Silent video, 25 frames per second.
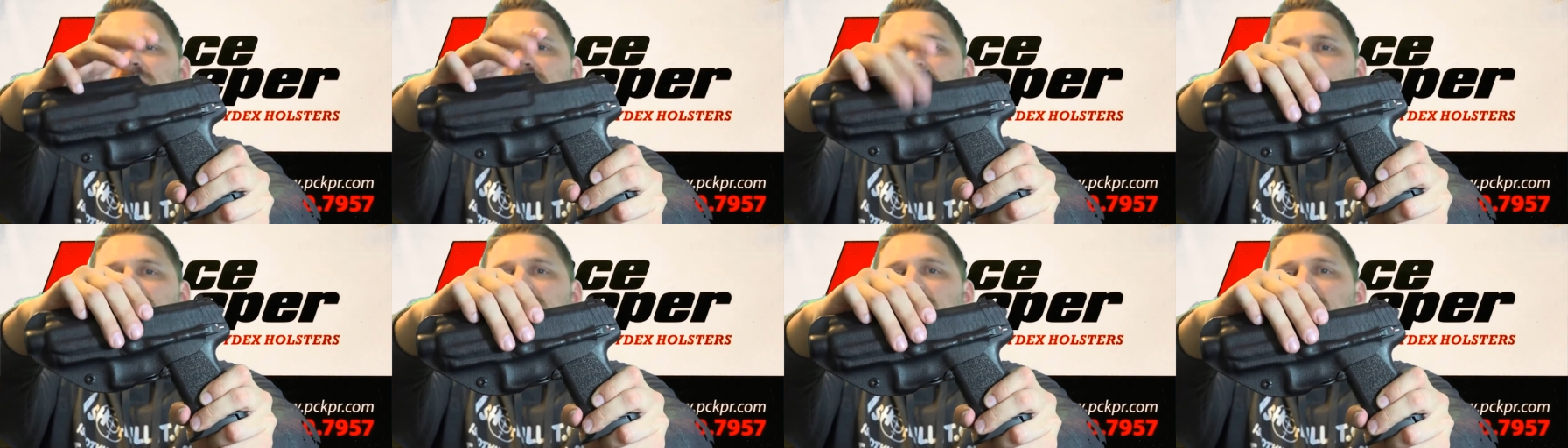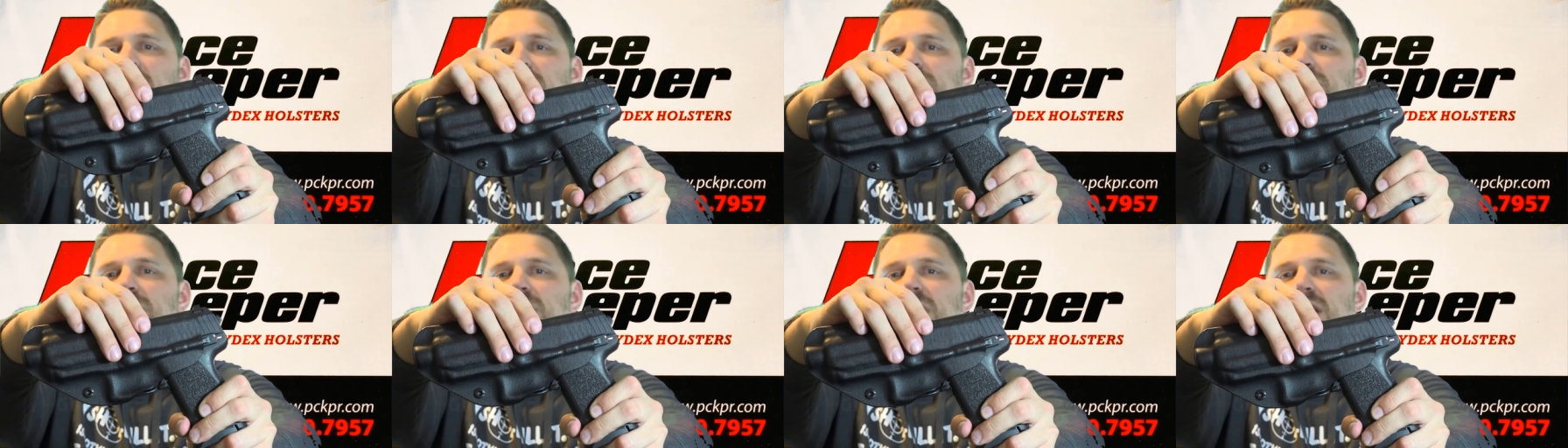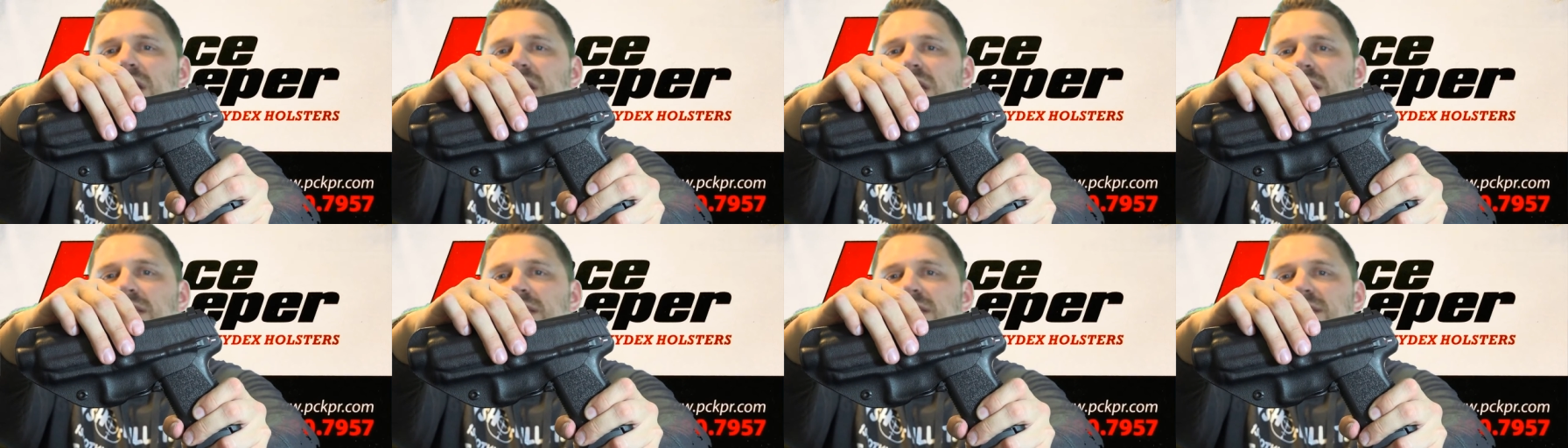the gun
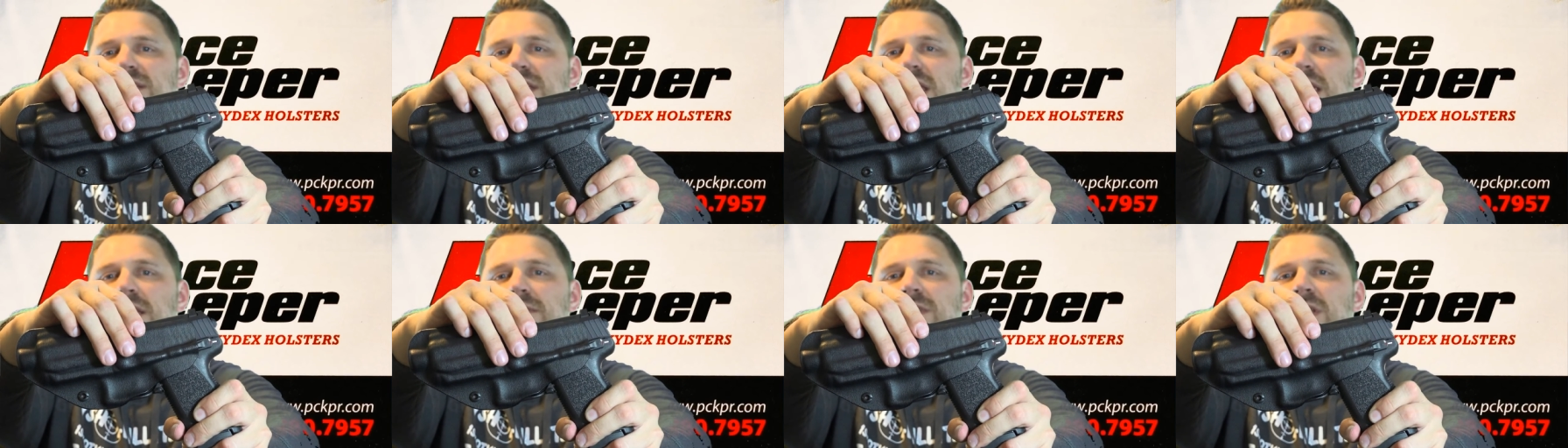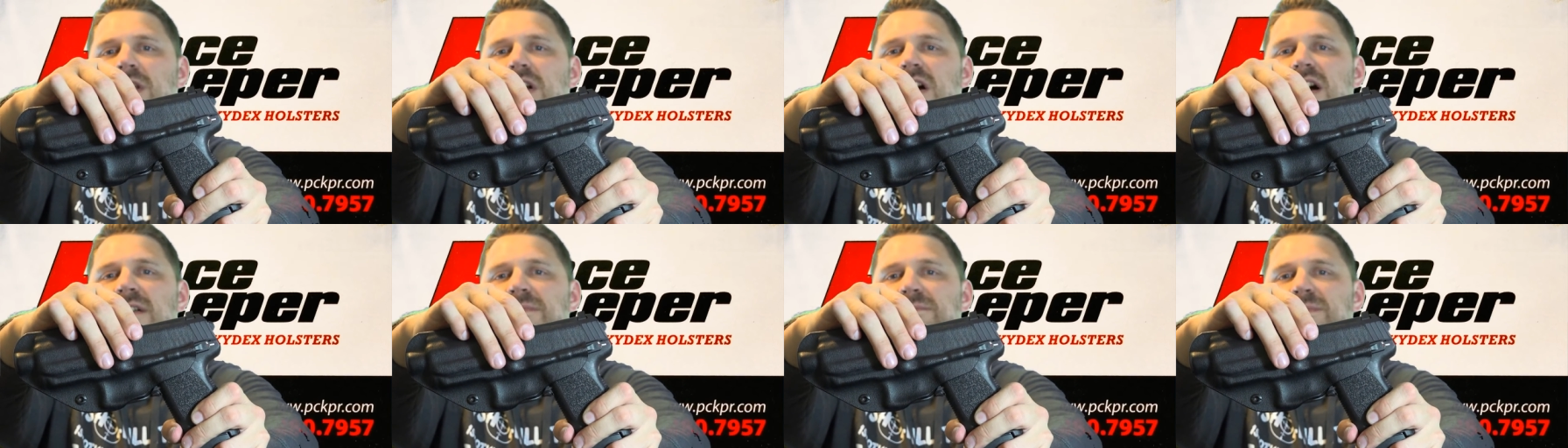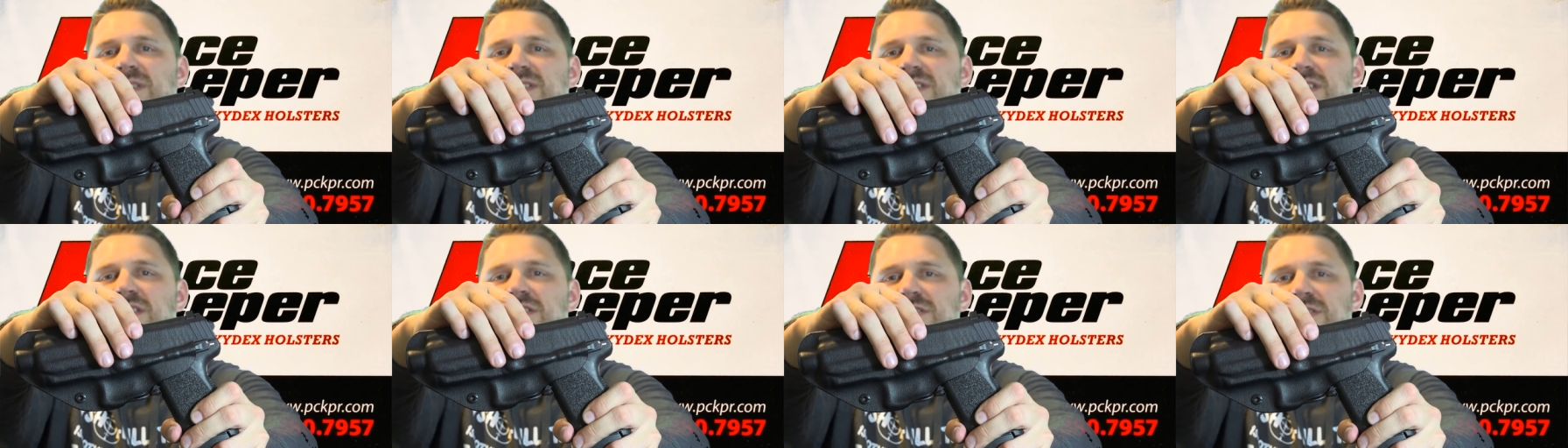being in the safety
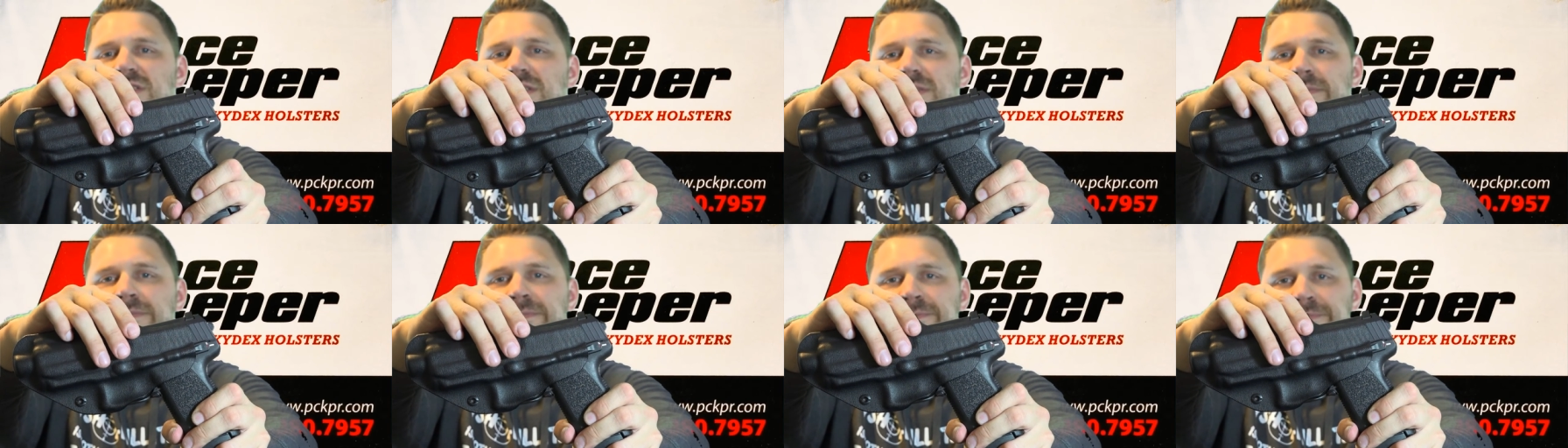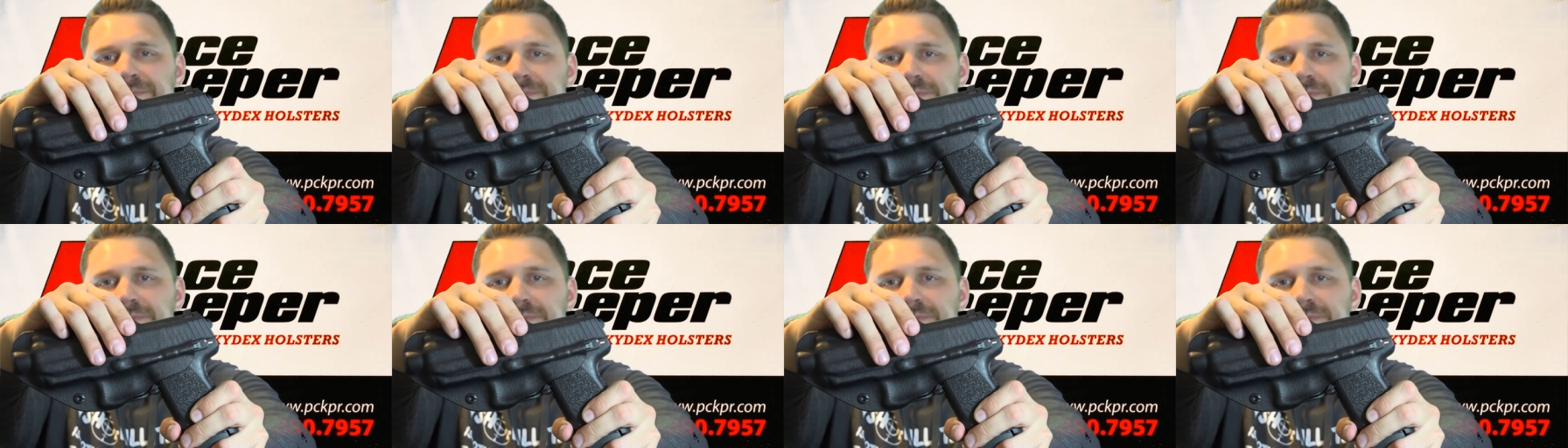off position.